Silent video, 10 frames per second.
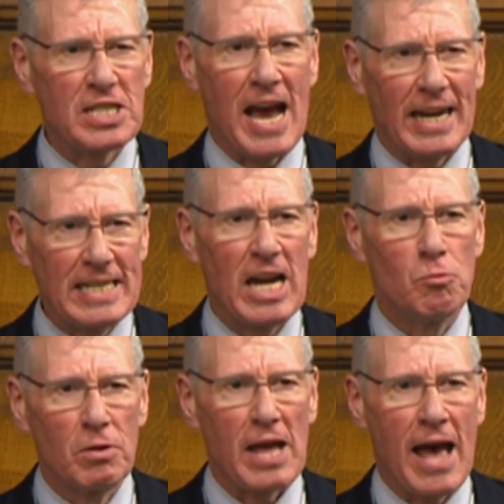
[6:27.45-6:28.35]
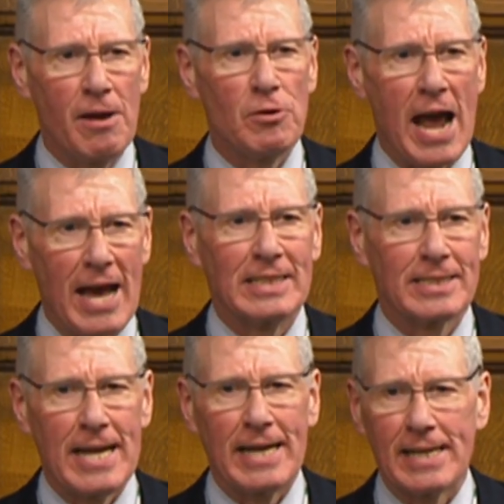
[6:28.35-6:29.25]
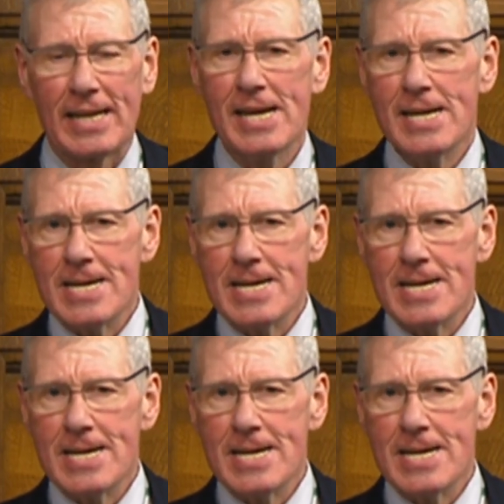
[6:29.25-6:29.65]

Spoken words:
carried out without anaesthetic?